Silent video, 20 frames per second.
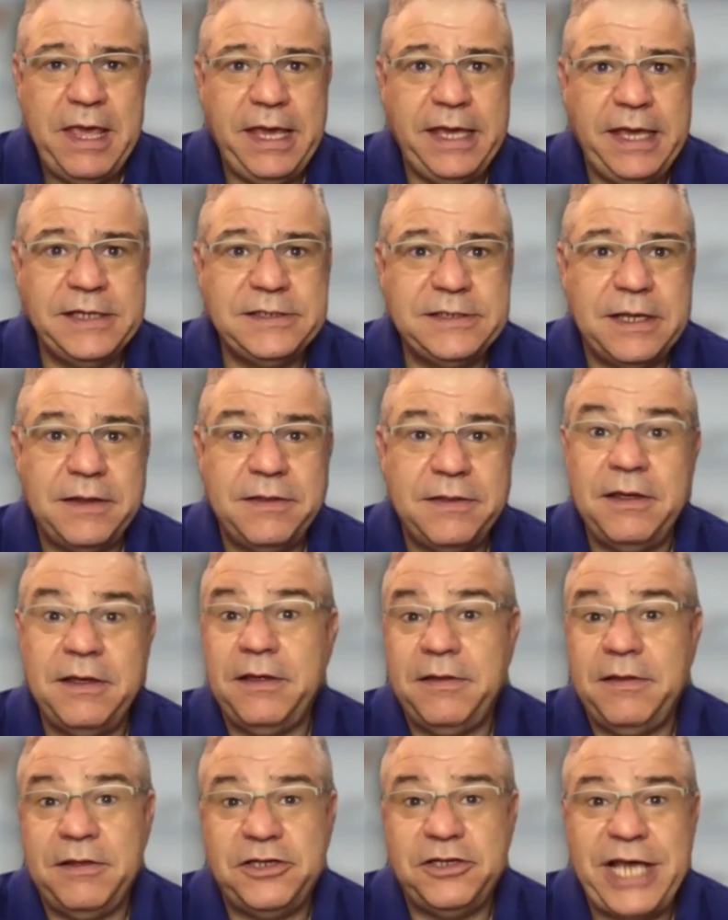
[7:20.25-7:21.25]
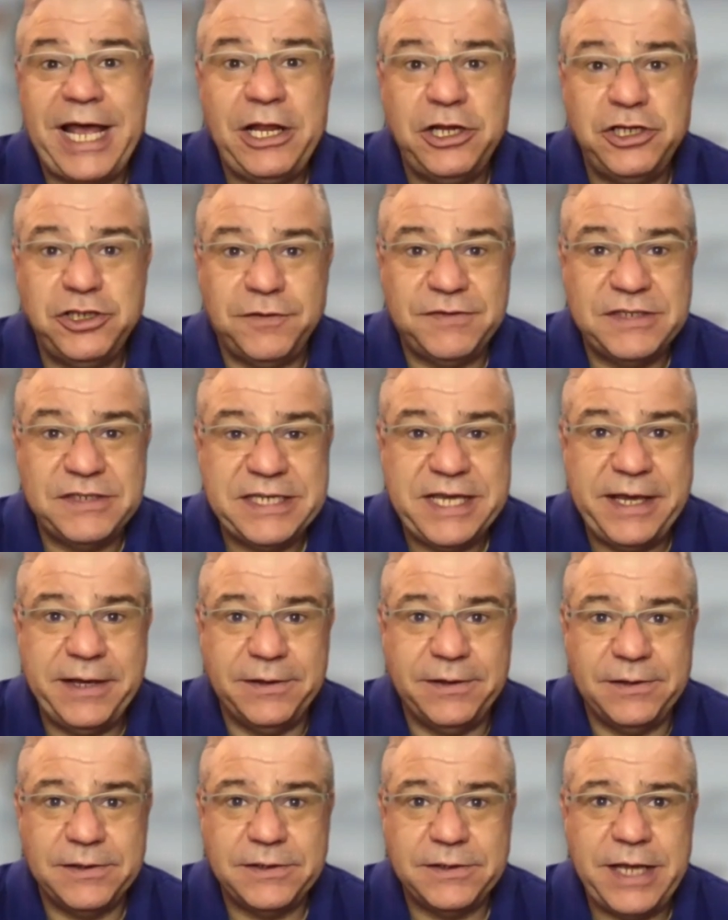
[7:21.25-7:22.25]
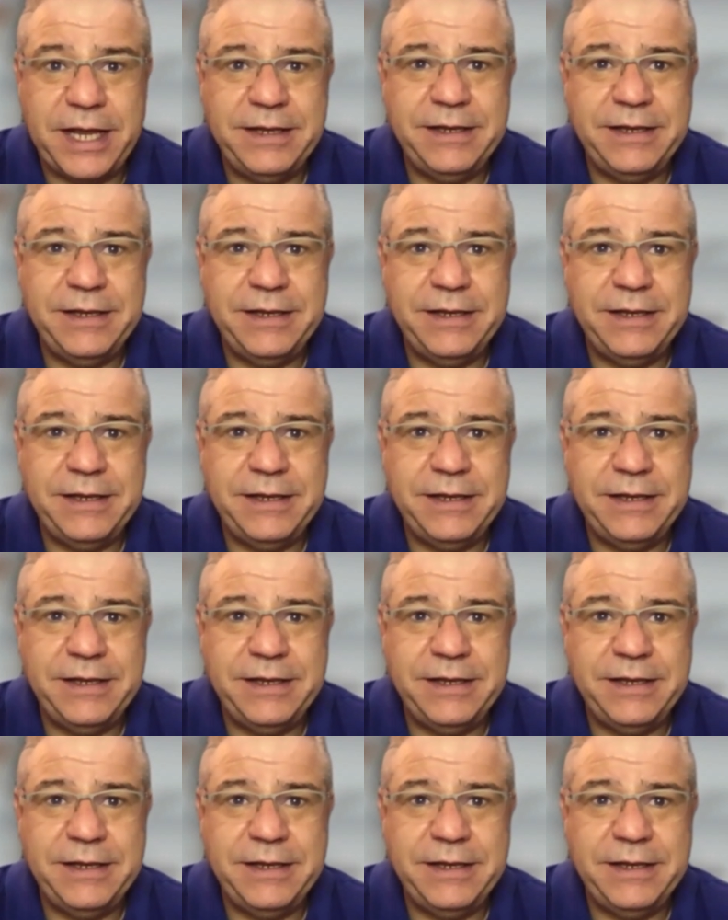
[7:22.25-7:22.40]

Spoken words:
is the challenge of skills